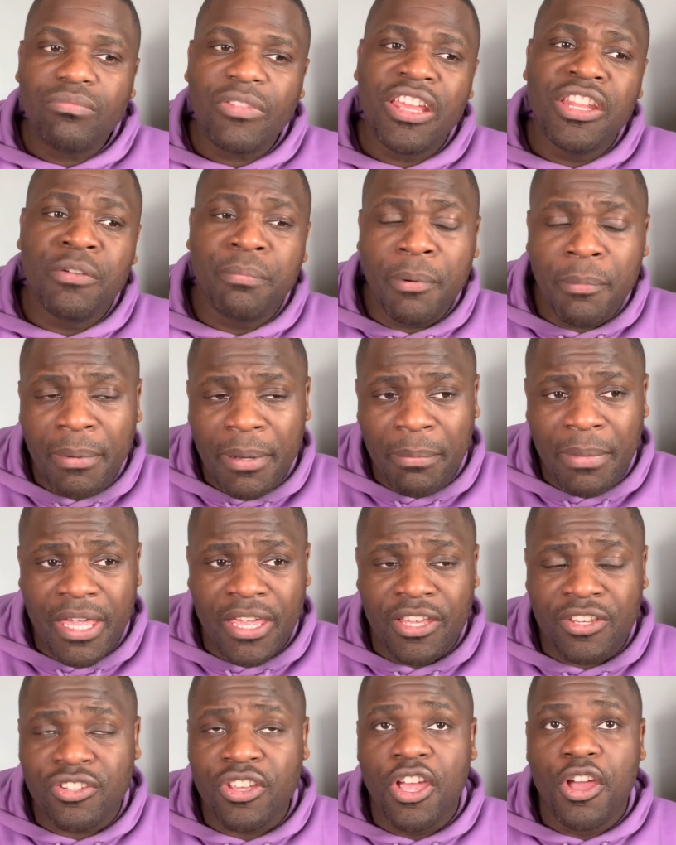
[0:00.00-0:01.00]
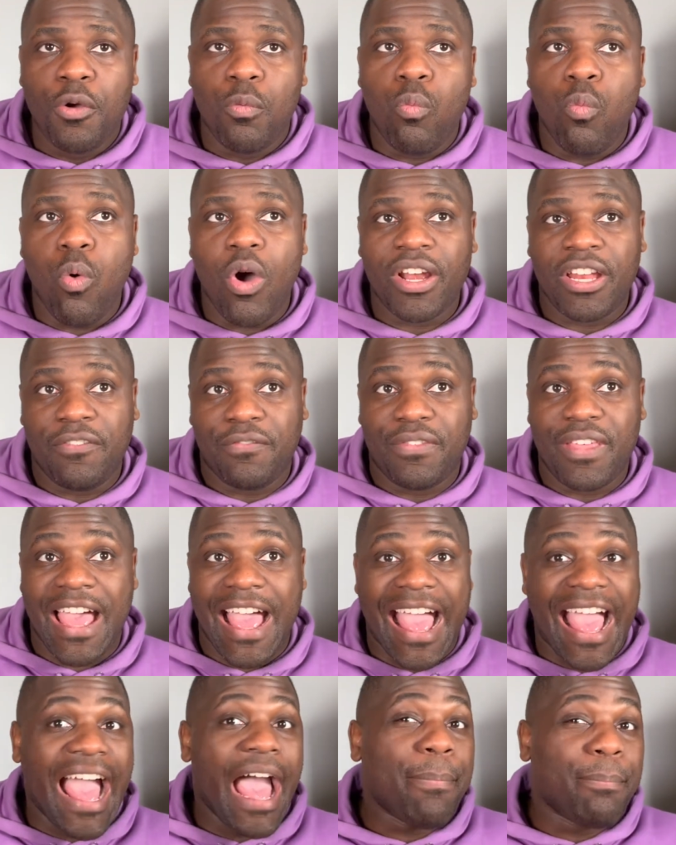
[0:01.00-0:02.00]
The problem is, what if
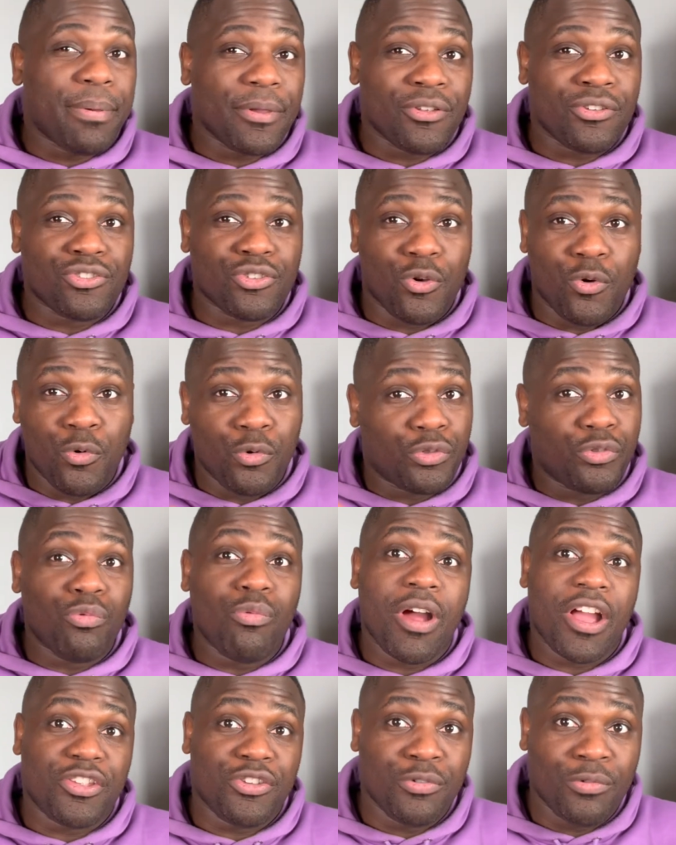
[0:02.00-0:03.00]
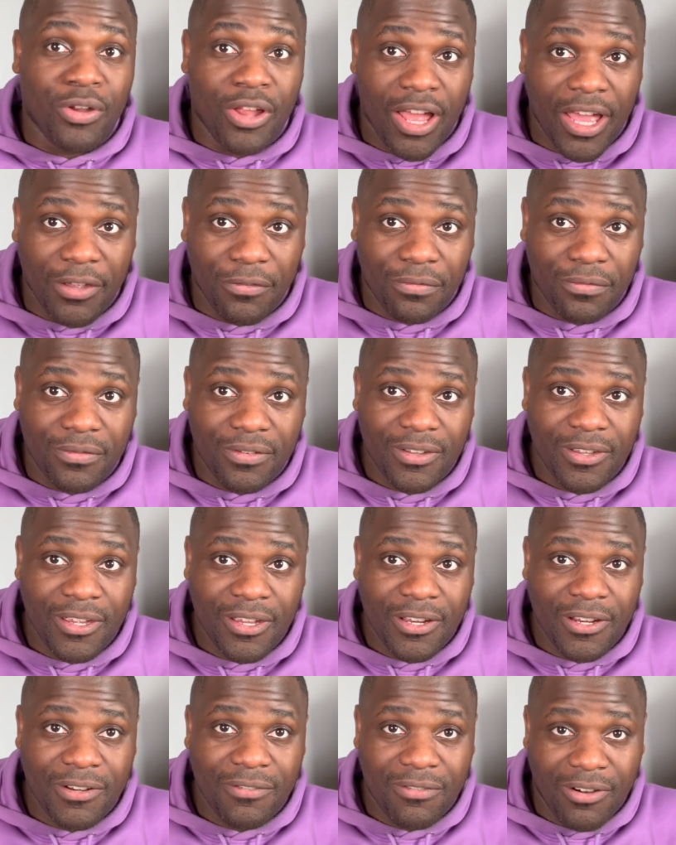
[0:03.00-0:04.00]
that happens all throughout your life,
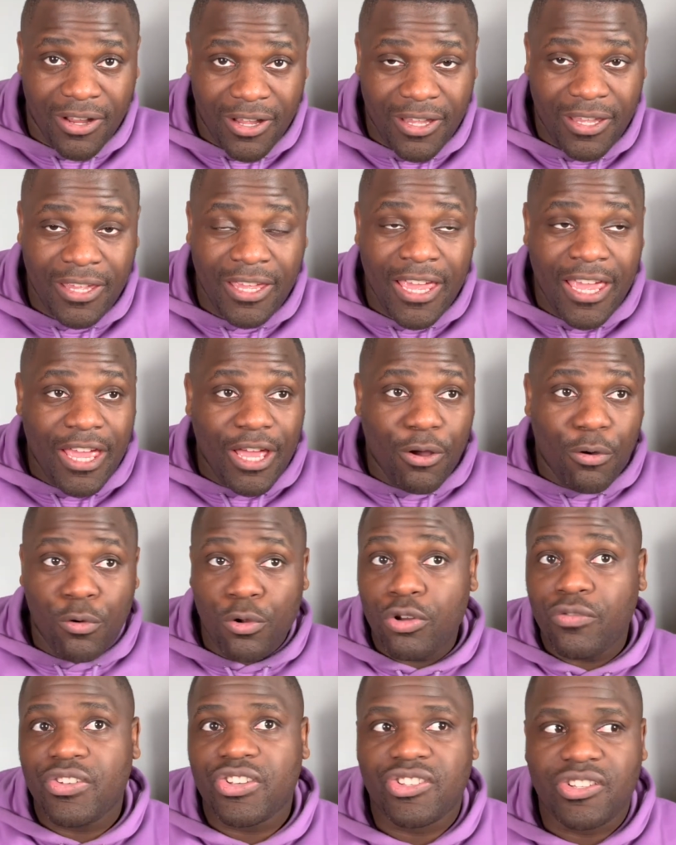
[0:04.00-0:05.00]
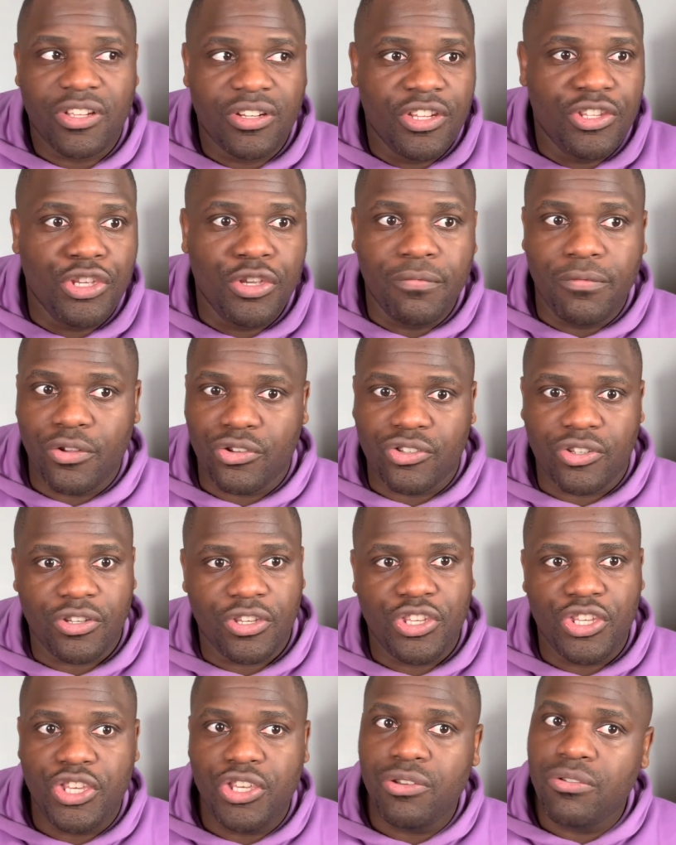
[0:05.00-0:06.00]
right? All of a sudden, you've lost a
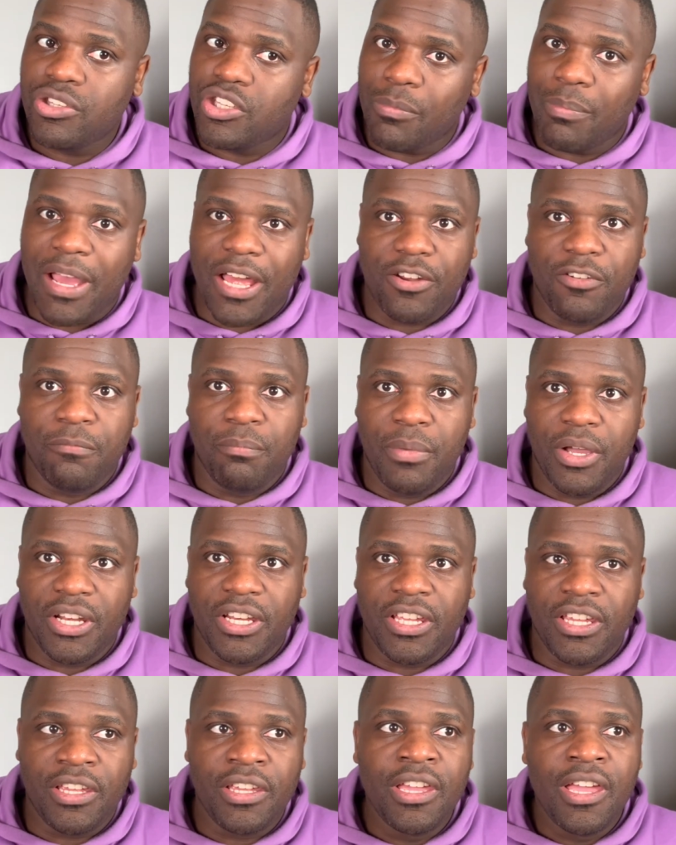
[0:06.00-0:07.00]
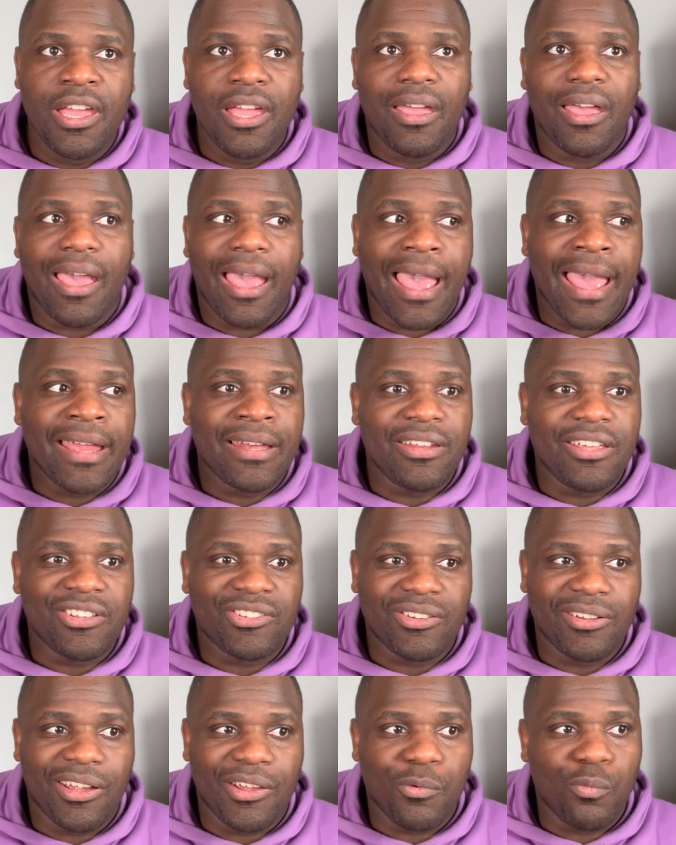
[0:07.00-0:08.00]
huge amount of money, and it's like,